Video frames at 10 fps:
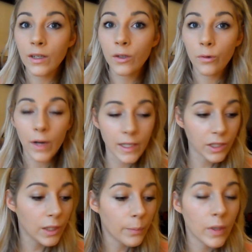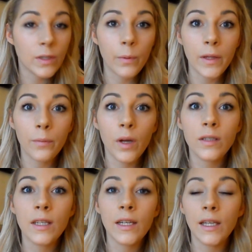It can create cheekbones where there
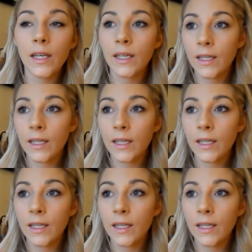weren't any.